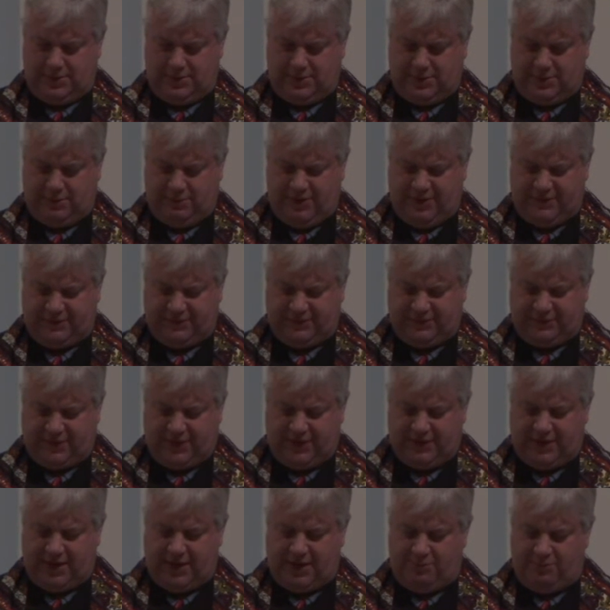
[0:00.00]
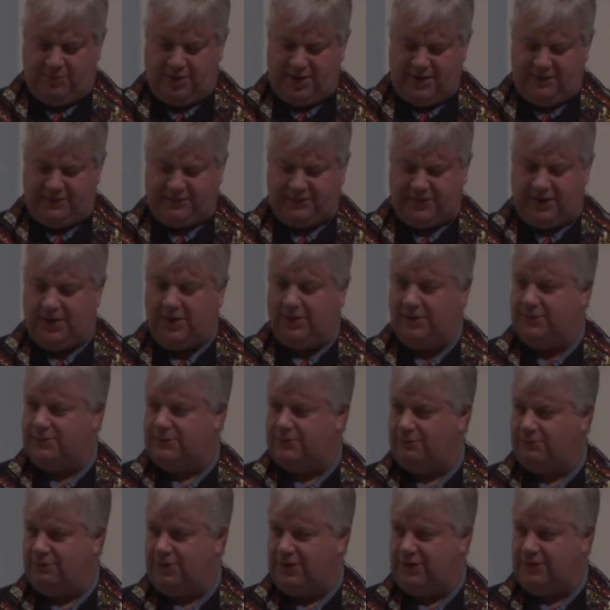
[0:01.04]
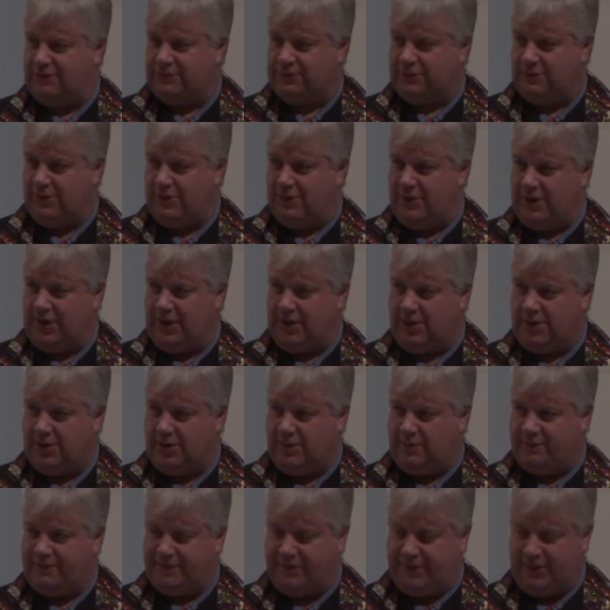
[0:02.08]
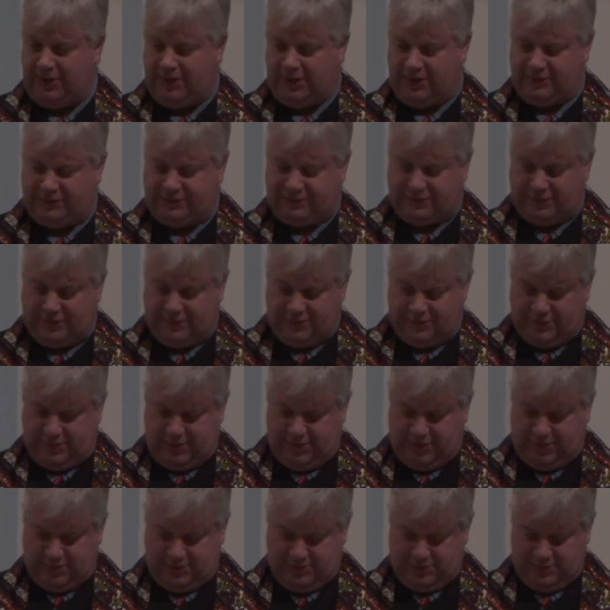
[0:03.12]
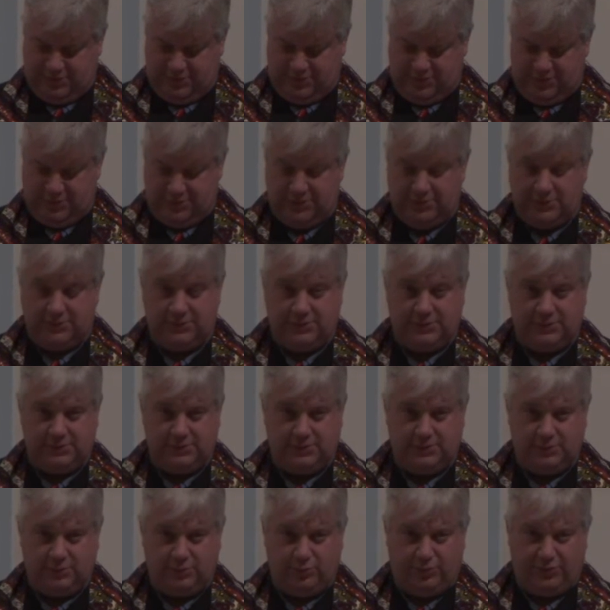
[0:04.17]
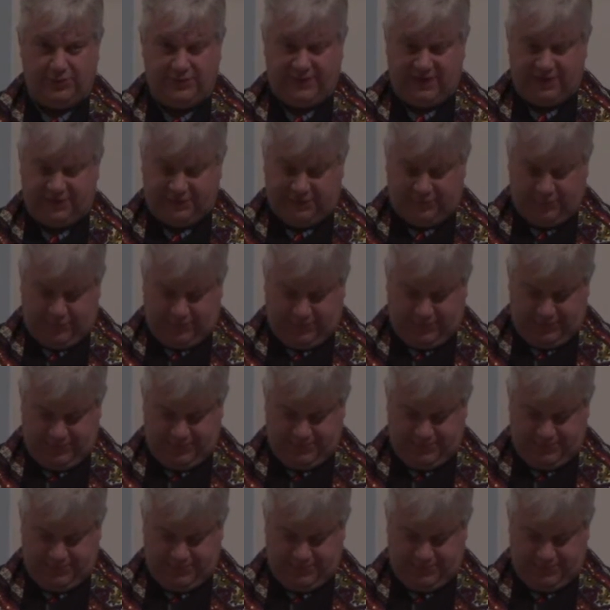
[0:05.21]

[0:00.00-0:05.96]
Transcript: A message like that might sound reassuring and comforting. It's certainly predictable.